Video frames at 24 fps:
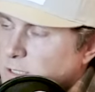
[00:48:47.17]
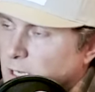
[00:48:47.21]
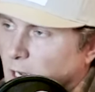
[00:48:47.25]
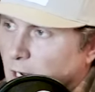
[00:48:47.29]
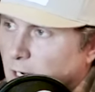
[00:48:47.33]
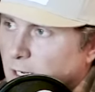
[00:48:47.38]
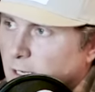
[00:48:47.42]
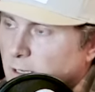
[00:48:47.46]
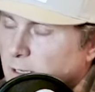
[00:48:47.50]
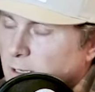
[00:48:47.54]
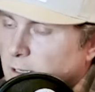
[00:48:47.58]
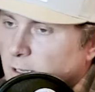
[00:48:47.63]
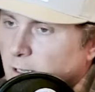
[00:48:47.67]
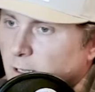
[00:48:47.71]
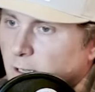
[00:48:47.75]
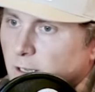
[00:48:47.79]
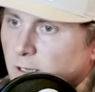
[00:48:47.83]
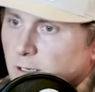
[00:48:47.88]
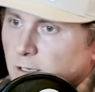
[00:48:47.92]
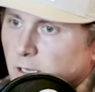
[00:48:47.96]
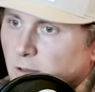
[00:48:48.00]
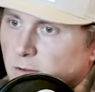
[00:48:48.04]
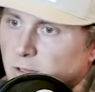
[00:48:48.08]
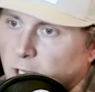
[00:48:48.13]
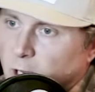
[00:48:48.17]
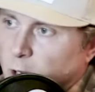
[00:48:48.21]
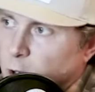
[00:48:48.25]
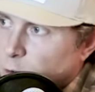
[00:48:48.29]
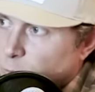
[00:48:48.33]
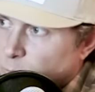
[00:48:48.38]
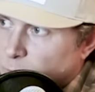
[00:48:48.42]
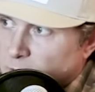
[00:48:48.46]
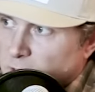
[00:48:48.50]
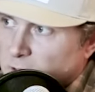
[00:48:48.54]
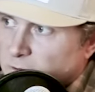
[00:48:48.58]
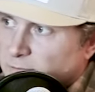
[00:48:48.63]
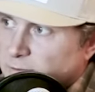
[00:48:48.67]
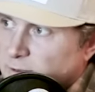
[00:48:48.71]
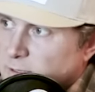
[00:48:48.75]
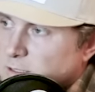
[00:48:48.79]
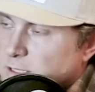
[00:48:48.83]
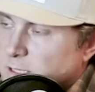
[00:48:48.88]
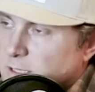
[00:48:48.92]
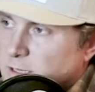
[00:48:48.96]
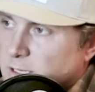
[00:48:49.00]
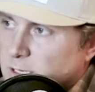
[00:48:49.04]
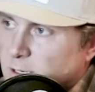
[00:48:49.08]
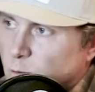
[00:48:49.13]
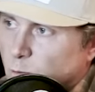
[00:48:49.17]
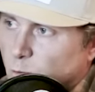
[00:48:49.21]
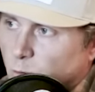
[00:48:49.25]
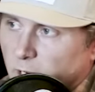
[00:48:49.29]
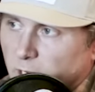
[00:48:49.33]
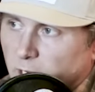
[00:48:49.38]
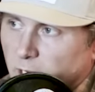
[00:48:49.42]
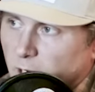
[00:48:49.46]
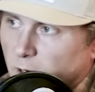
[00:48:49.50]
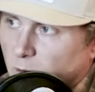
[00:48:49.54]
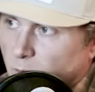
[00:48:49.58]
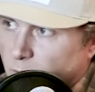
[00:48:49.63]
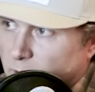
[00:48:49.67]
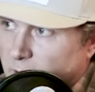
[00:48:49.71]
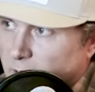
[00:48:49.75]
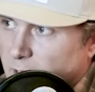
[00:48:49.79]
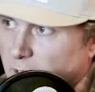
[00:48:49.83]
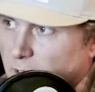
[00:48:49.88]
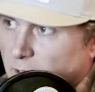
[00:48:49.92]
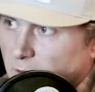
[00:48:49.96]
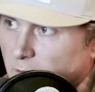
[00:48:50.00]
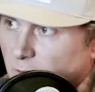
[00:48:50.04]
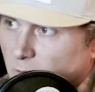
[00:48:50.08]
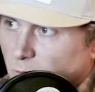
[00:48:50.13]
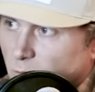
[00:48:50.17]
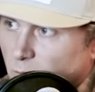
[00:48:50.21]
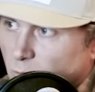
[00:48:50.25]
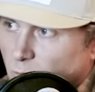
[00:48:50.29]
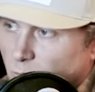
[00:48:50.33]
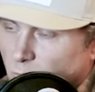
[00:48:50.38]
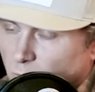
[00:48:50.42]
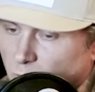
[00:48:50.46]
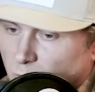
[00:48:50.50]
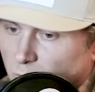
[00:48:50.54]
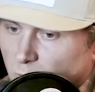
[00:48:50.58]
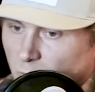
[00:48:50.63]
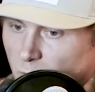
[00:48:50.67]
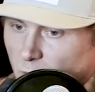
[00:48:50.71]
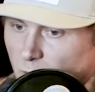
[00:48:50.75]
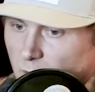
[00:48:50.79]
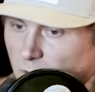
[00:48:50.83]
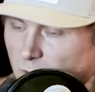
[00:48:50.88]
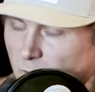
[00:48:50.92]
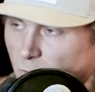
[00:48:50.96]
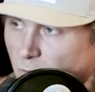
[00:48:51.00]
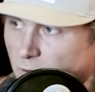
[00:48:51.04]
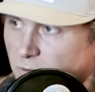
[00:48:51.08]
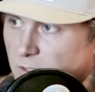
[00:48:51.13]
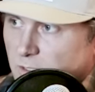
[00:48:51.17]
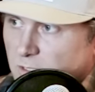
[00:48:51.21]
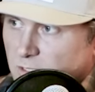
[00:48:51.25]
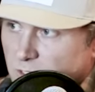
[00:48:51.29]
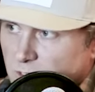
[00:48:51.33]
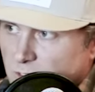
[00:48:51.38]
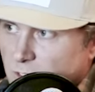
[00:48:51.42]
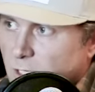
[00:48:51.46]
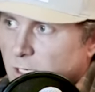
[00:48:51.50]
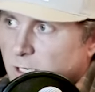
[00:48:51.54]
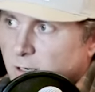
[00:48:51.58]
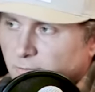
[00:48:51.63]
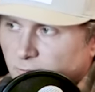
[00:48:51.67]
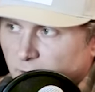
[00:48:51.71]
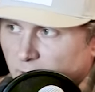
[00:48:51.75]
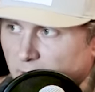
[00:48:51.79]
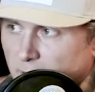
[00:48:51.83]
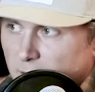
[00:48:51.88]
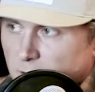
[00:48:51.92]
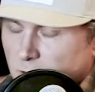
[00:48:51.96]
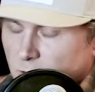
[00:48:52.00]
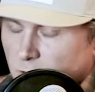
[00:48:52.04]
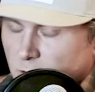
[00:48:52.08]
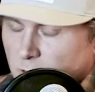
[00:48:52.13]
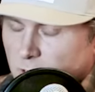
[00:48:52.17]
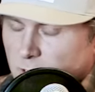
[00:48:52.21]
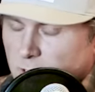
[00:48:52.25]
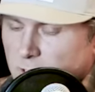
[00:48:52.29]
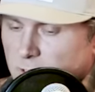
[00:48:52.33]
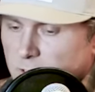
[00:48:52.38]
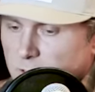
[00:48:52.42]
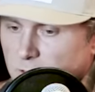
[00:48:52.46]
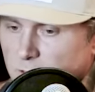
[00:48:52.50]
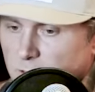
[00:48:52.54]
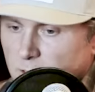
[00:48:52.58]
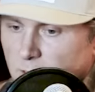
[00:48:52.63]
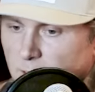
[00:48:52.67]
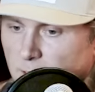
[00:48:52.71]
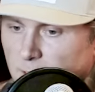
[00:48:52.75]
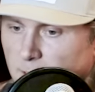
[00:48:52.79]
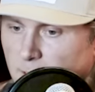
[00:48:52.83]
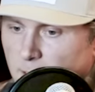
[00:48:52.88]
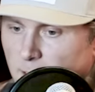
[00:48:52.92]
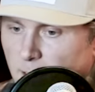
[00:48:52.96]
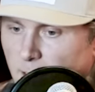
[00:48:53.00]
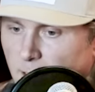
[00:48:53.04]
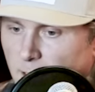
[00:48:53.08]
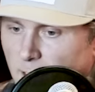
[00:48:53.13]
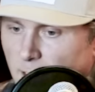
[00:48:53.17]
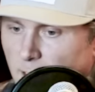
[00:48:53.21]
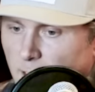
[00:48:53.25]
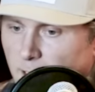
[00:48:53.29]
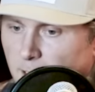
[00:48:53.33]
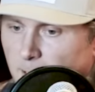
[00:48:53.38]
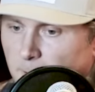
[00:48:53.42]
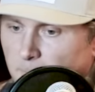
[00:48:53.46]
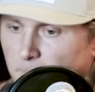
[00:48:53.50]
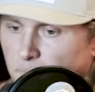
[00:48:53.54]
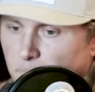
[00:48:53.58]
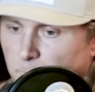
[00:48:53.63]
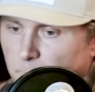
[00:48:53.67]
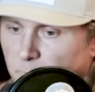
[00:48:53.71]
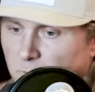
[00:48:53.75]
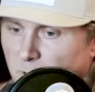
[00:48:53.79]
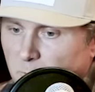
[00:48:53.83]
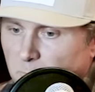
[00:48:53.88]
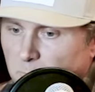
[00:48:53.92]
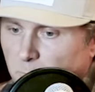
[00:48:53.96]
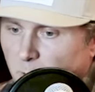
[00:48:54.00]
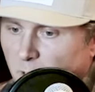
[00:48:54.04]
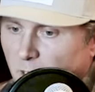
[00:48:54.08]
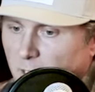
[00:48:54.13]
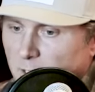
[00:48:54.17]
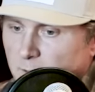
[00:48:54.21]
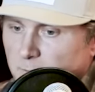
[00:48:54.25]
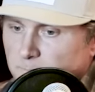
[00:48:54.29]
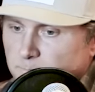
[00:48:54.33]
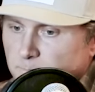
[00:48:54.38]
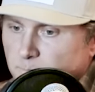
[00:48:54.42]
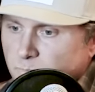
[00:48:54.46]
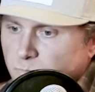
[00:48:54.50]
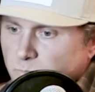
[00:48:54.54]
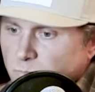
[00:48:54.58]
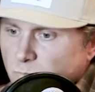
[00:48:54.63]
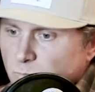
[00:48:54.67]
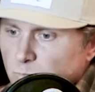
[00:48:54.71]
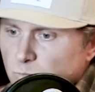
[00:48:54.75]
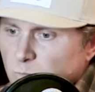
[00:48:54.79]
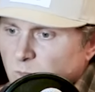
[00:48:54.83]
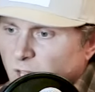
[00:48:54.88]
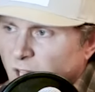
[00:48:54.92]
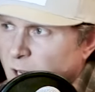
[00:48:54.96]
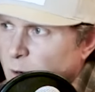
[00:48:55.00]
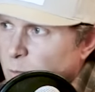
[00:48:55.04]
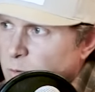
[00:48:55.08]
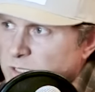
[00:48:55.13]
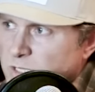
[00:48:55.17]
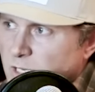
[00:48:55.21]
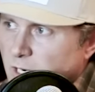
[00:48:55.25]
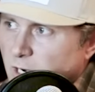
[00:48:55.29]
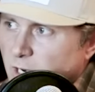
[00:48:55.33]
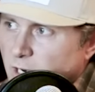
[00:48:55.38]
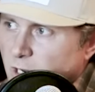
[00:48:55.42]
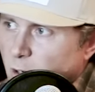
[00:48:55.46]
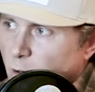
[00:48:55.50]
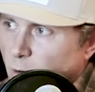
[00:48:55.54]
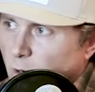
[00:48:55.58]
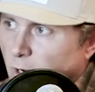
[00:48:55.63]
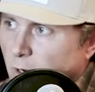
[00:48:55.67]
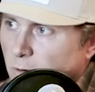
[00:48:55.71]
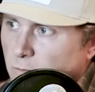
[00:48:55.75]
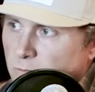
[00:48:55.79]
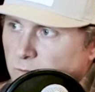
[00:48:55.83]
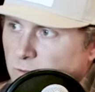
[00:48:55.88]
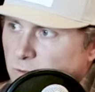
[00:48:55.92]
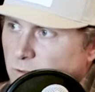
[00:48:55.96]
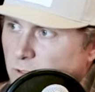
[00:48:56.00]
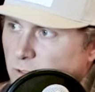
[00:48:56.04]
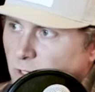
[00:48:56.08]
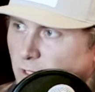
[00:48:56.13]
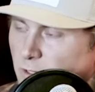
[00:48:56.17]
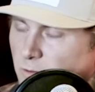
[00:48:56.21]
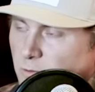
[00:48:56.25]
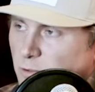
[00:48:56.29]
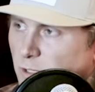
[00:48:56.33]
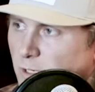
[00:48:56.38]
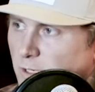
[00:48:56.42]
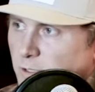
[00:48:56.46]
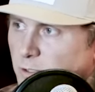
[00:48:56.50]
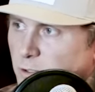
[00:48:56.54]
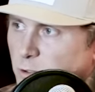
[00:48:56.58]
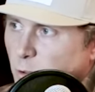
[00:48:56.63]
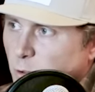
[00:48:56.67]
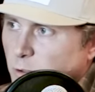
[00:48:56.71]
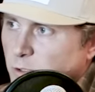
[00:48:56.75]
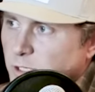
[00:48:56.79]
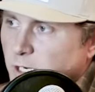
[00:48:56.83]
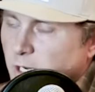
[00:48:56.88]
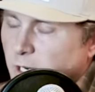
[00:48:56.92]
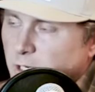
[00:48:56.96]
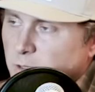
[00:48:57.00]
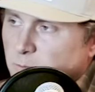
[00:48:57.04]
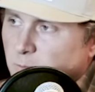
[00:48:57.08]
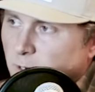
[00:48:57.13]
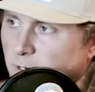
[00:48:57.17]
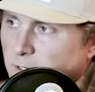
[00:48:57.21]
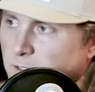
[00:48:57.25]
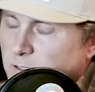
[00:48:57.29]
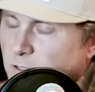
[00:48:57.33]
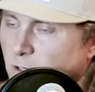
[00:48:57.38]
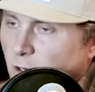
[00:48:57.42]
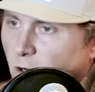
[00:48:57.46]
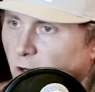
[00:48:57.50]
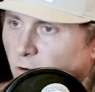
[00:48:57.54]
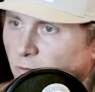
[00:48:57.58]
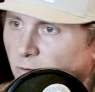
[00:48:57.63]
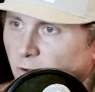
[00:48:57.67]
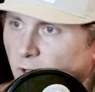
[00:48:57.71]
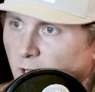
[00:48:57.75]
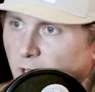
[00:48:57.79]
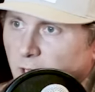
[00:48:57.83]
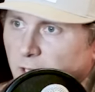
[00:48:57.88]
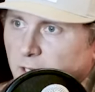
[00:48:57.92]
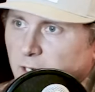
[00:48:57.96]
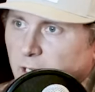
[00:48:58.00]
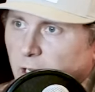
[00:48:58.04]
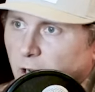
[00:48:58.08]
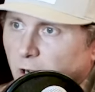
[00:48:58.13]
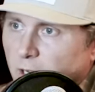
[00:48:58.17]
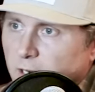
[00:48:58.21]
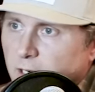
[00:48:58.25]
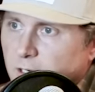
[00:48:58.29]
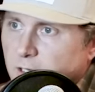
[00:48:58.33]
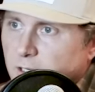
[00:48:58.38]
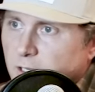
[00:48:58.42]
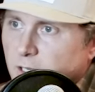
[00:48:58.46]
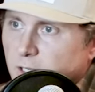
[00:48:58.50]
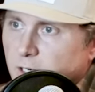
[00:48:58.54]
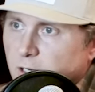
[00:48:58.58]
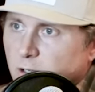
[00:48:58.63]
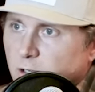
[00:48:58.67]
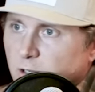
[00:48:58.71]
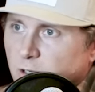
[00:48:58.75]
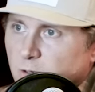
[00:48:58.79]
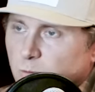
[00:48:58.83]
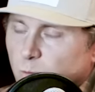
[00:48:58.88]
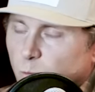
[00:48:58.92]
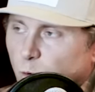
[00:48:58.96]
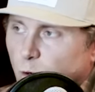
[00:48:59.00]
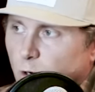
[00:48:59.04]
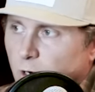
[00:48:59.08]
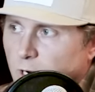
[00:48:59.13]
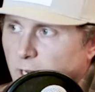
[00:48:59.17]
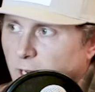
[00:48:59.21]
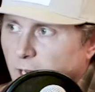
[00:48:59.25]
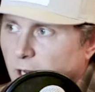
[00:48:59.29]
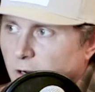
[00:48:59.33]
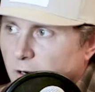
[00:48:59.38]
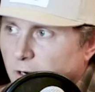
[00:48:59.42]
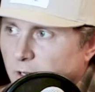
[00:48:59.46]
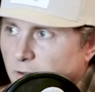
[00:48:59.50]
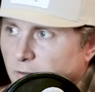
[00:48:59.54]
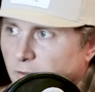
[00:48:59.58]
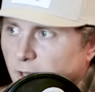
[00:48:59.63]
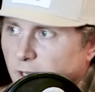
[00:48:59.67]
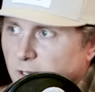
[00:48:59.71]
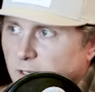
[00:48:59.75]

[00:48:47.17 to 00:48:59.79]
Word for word: suck. Yeah. Now the health benefits I think way outweigh oh, yeah. what what the suck factor is. Um, but I wasn't going to go out and try to, try to shortchange myself. Now I didn't get a good workout in